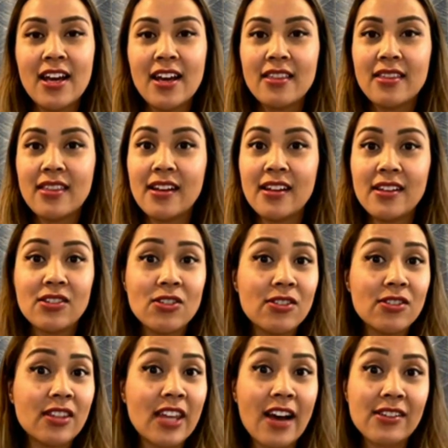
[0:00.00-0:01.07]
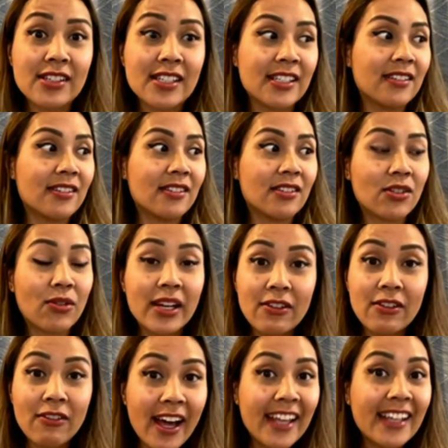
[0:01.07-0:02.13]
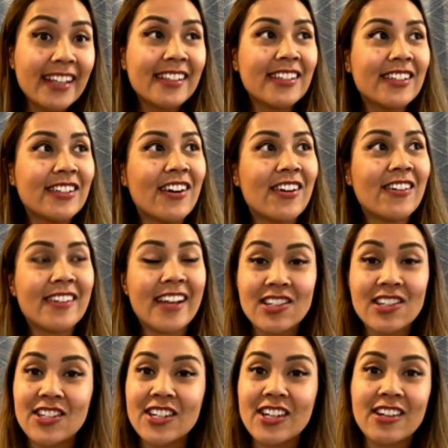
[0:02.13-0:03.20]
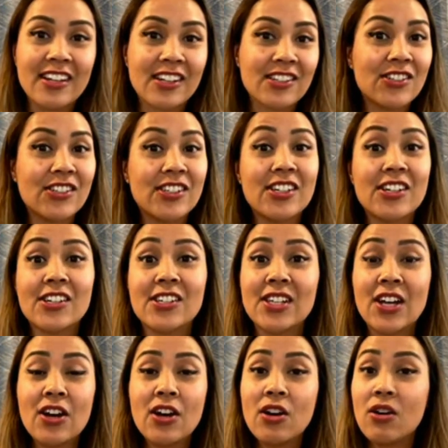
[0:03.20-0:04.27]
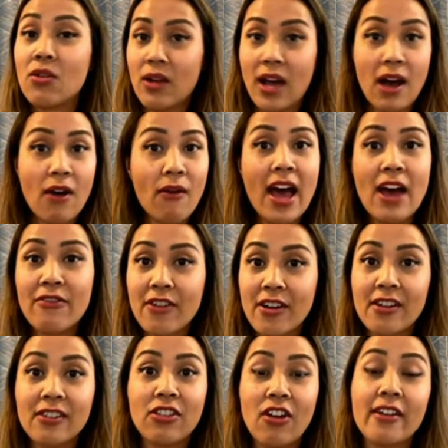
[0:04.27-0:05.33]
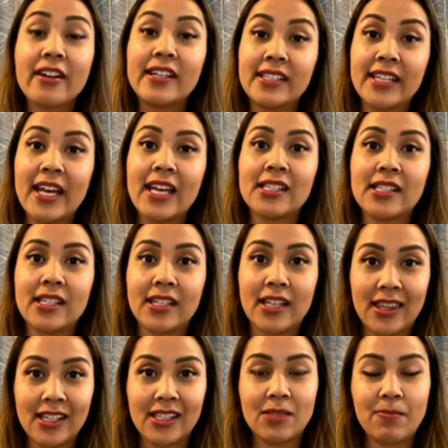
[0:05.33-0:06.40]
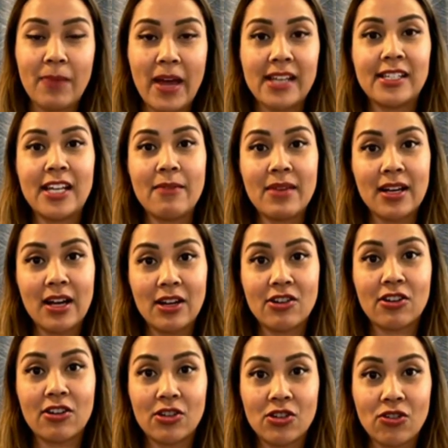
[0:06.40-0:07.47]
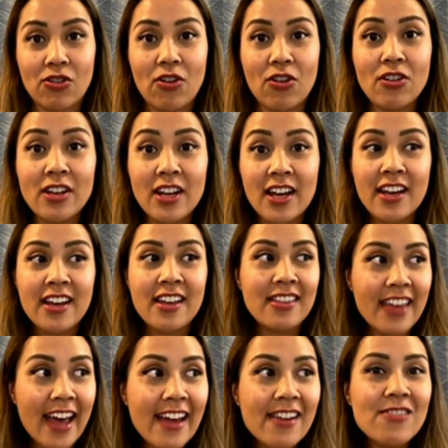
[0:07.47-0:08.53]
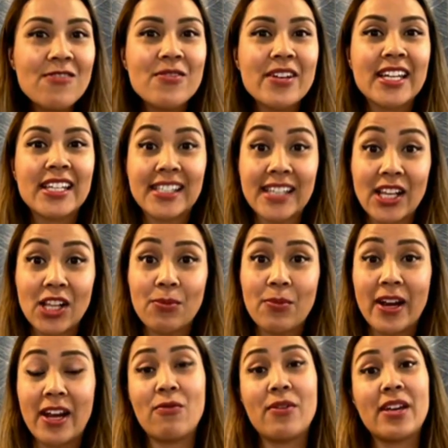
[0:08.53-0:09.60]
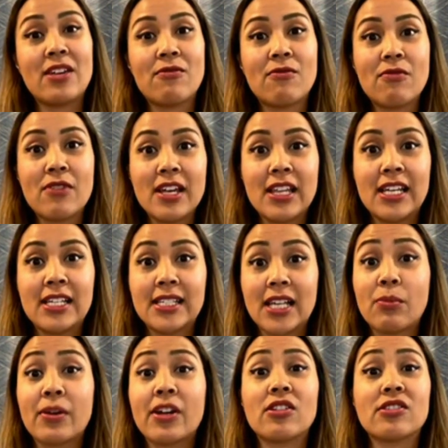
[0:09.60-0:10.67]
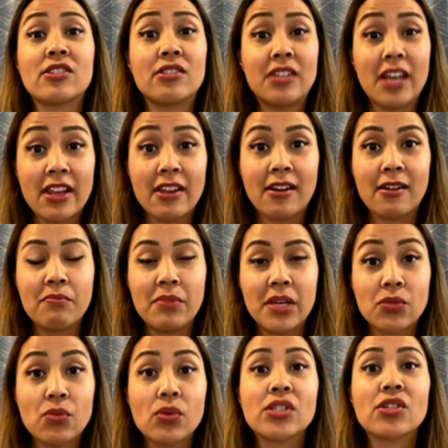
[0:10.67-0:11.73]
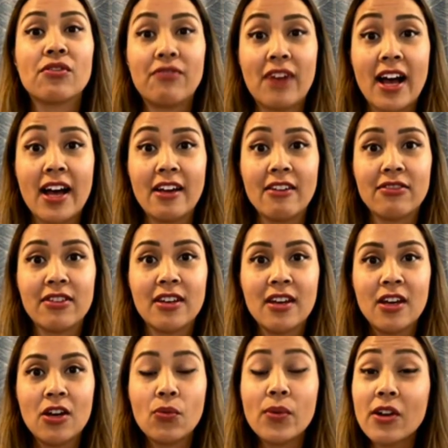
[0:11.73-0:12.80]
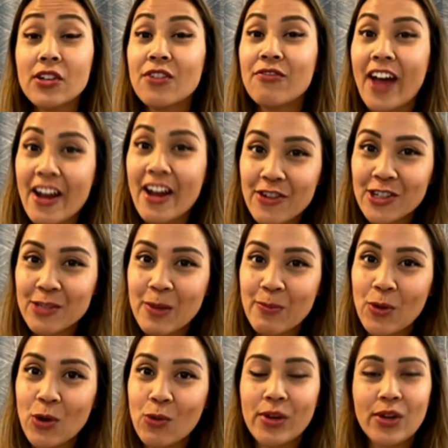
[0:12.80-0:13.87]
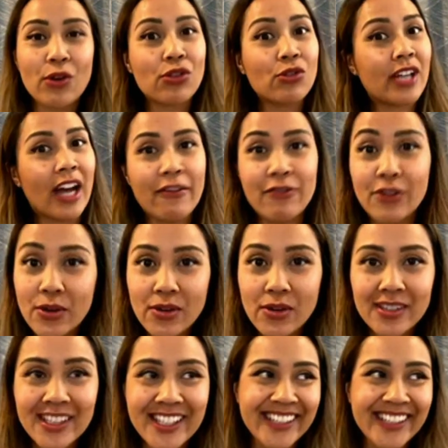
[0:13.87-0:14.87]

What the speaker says: then in 2021, next year, next 2 years, however long it takes to get this pandemic under control, then we can celebrate and we can really celebrate all together because we'll survive. We are survivors, people. We go through typhoons,